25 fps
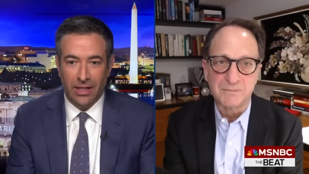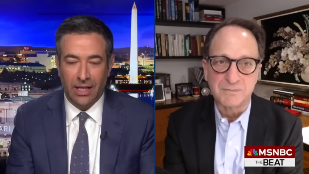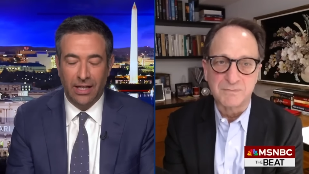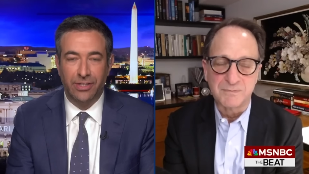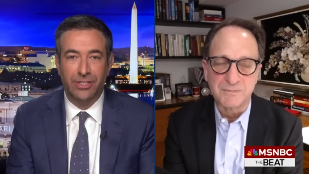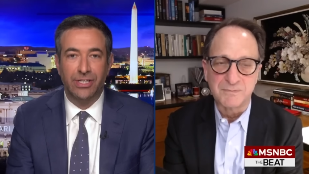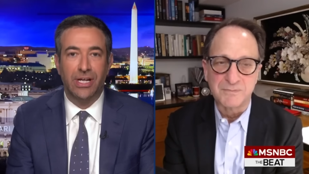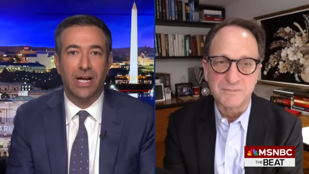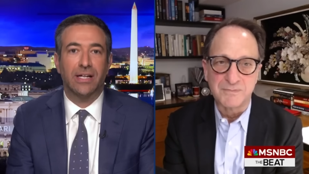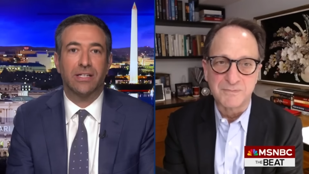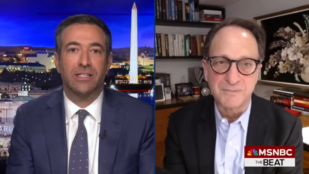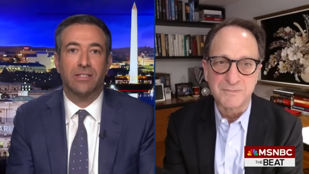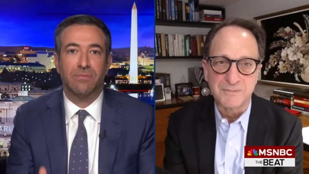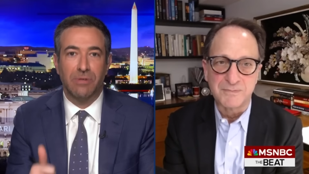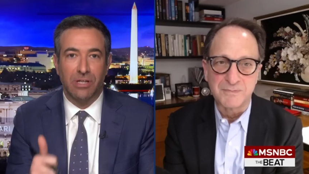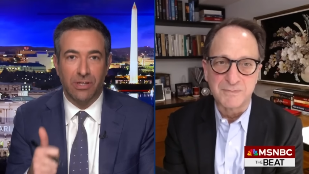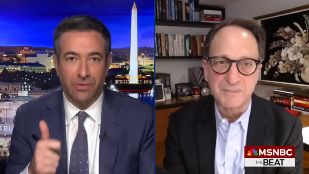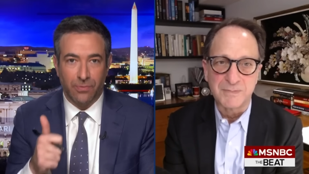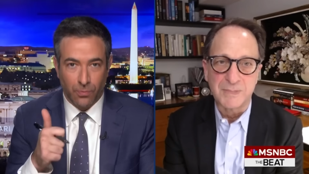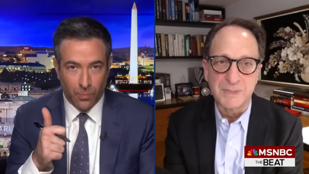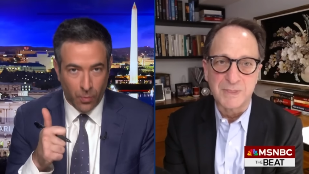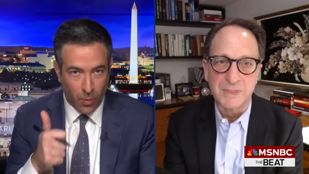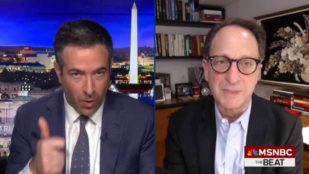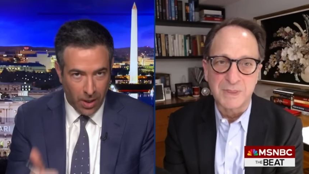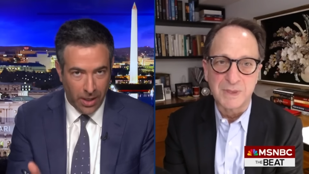Speaker 1: And Jack Smith
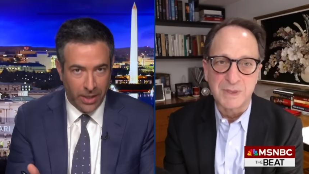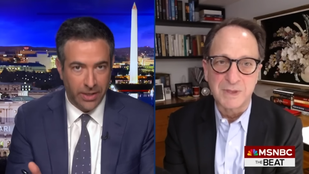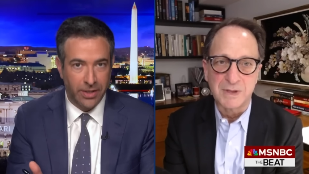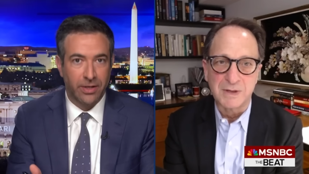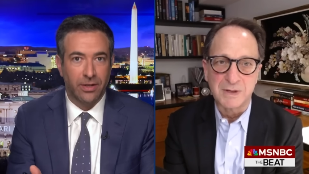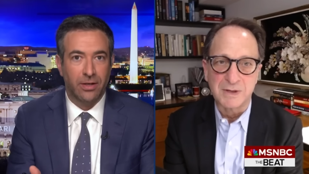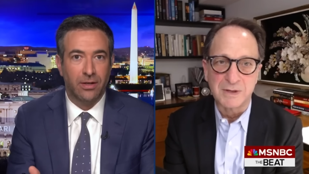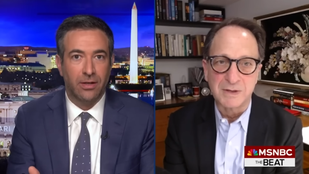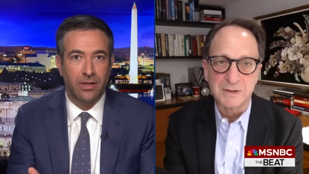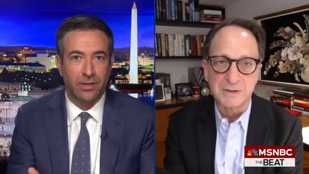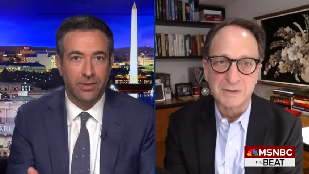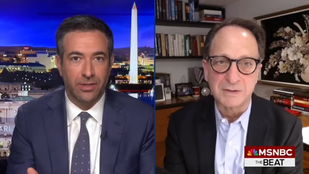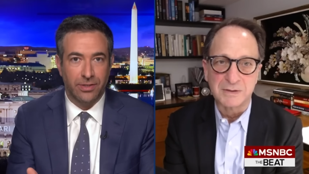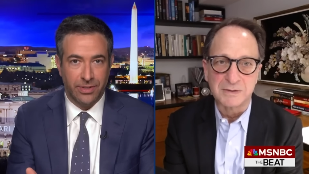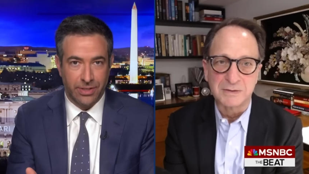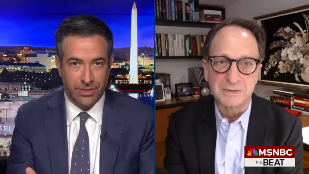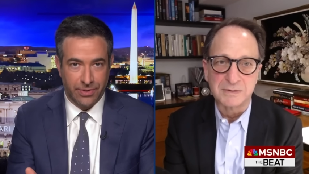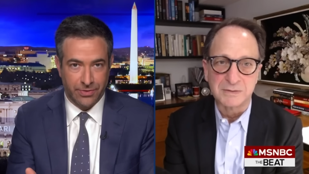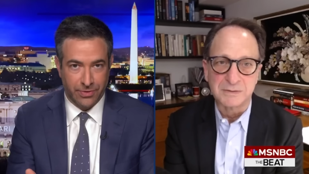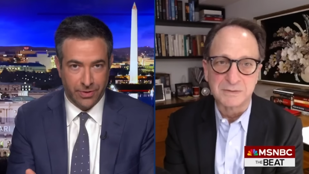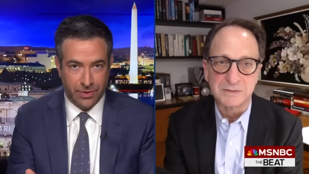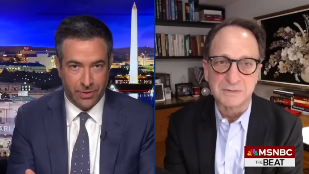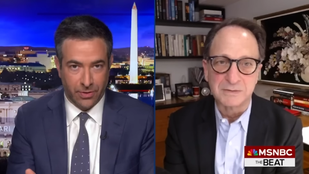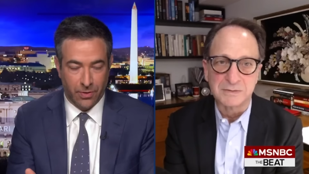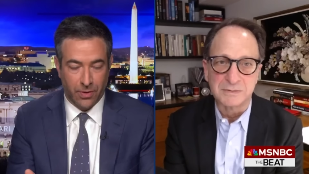won in the
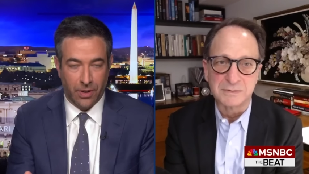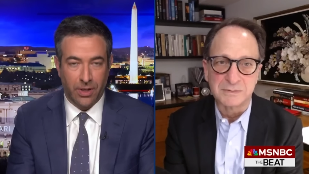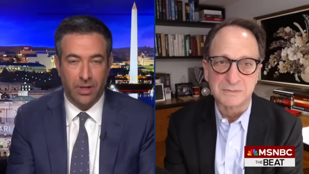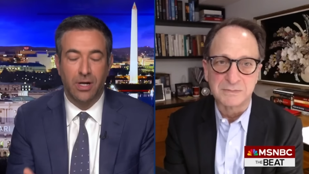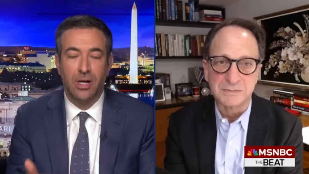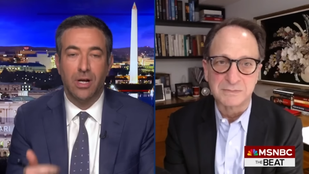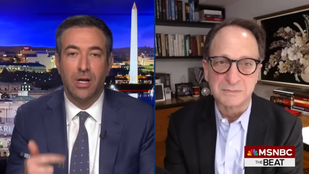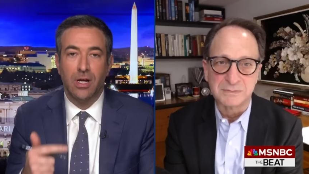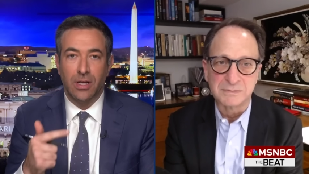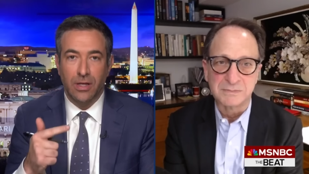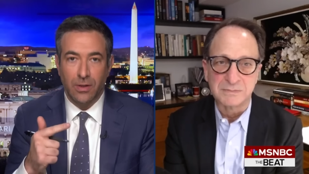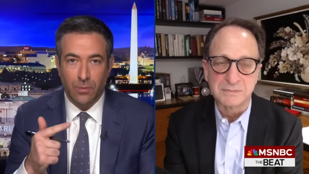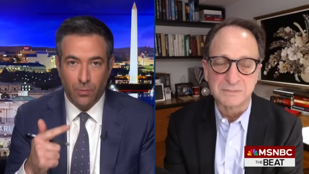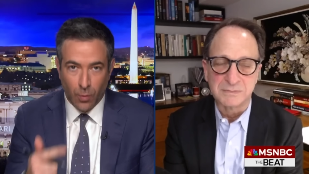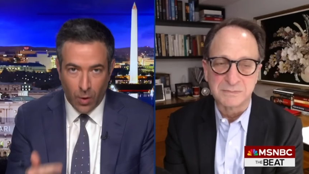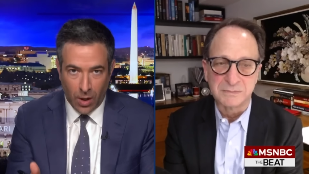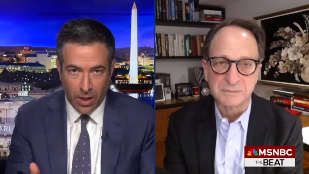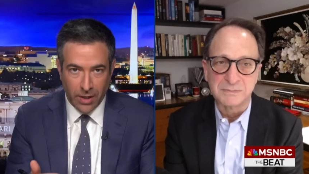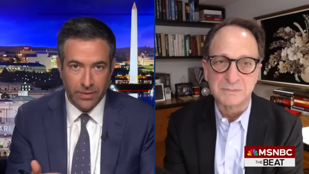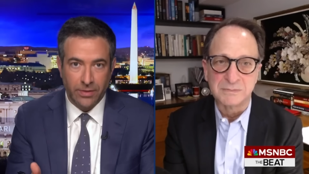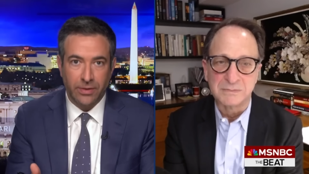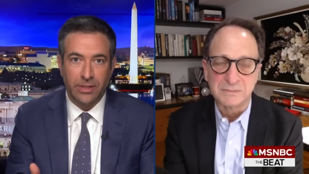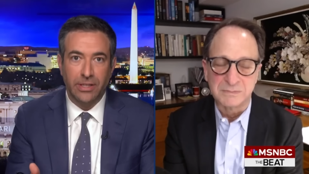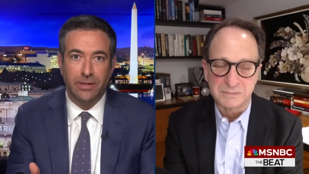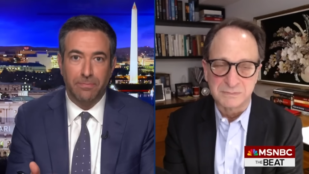district court, he
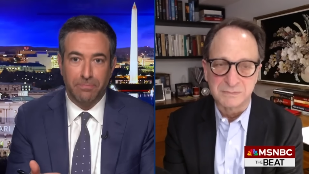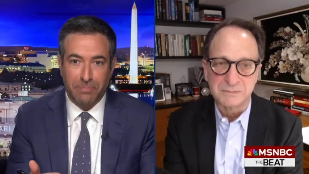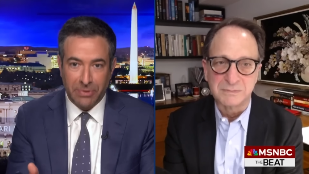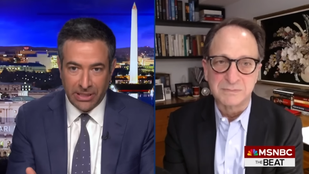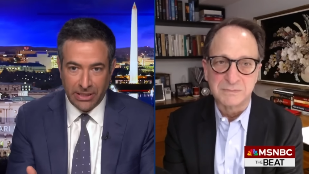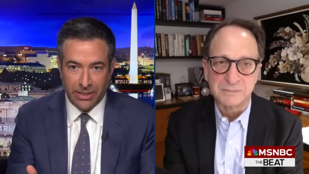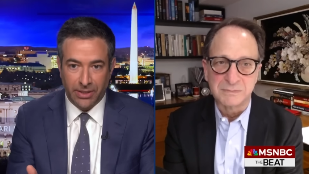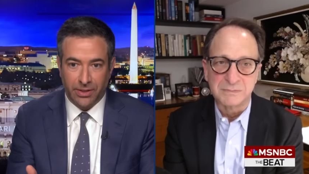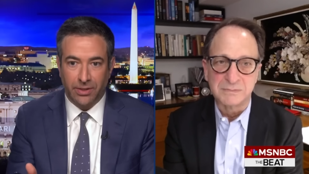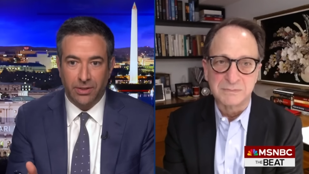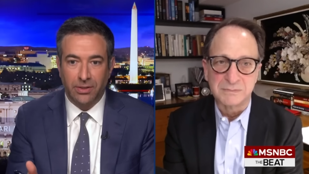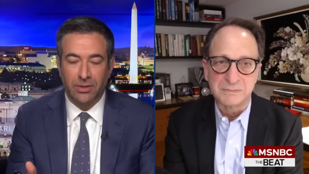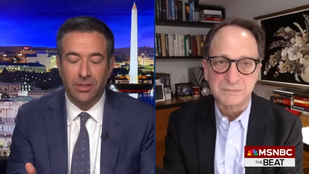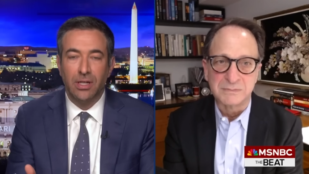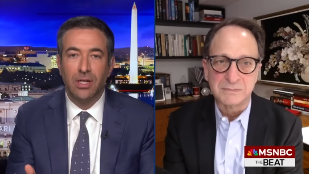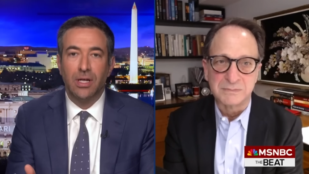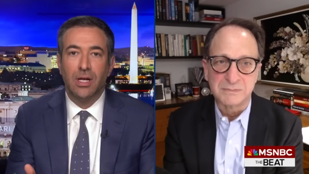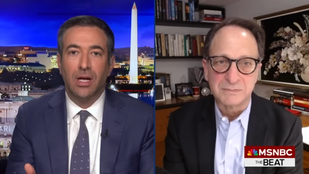won the appeal.